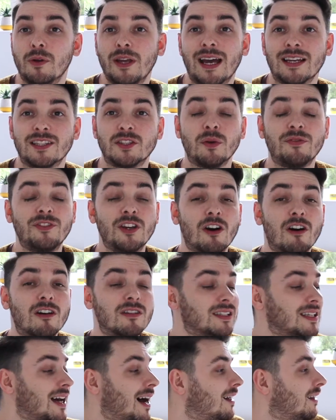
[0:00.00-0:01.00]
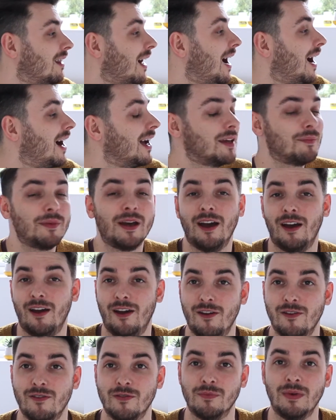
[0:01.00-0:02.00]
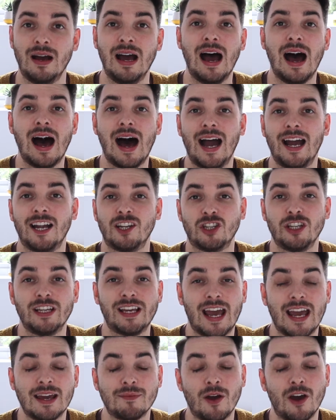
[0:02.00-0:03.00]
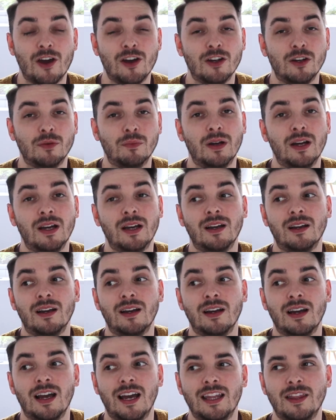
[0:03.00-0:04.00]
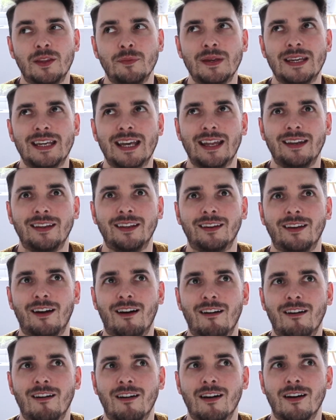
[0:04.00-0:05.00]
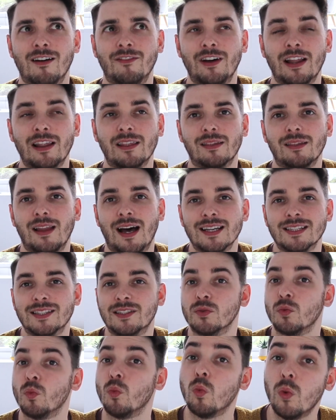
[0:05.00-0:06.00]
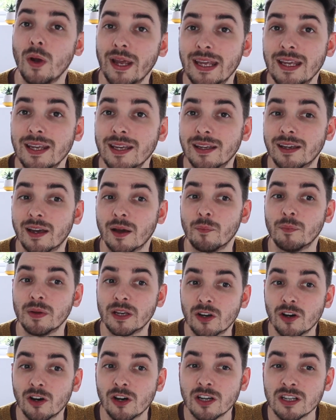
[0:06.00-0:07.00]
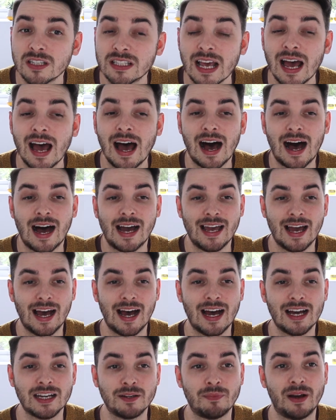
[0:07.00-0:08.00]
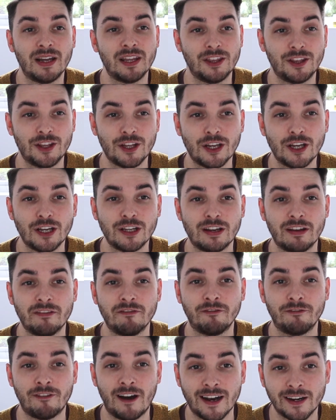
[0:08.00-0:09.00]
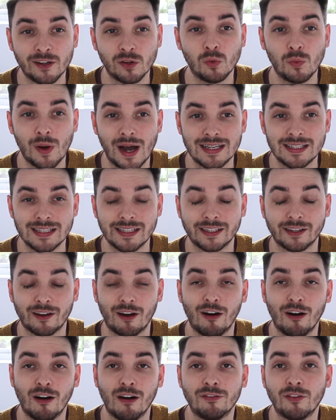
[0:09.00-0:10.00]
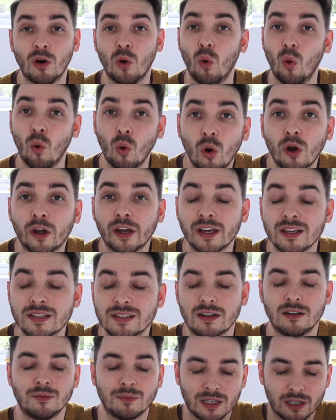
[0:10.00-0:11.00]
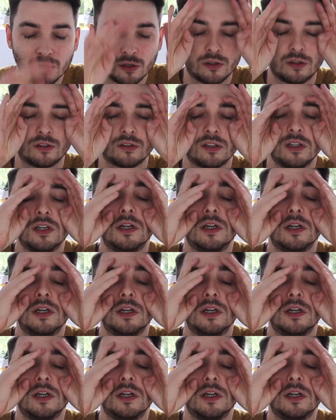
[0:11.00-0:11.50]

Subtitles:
yeah, so if you can't tell, I am at home. I actually came home at the beginning of last week because I had my 3rd and final wedding of August. Oh my god,